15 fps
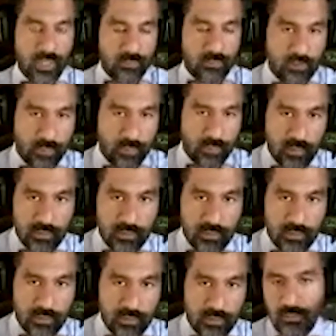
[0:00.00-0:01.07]
the
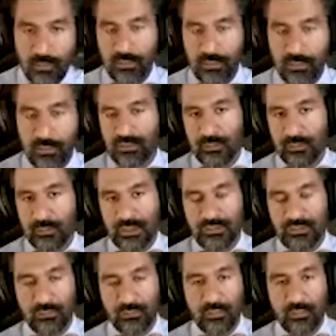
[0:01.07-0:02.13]
paralegal is going to be
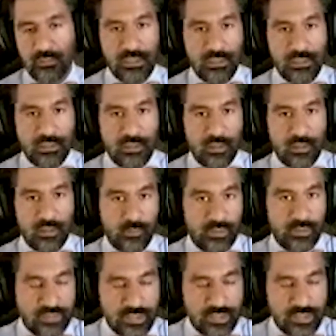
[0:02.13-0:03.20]
submitting a
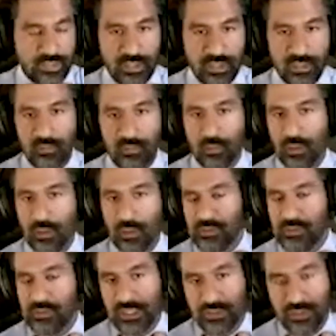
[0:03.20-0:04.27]
petition or an
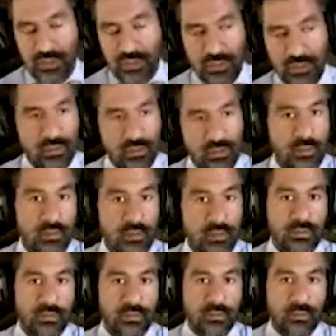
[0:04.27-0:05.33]
objection,
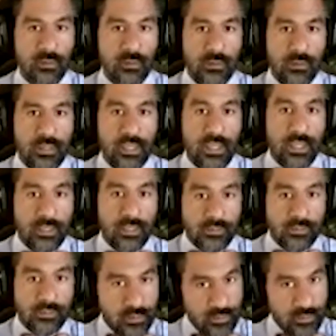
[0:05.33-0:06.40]
and they're
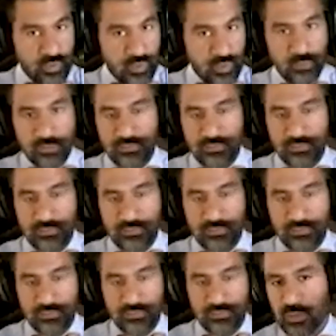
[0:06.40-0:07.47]
going to be able to save their
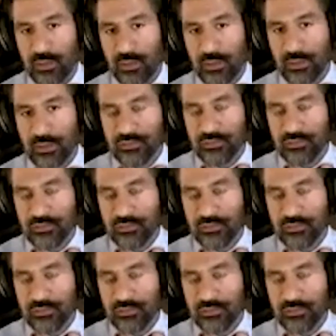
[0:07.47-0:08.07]
progress.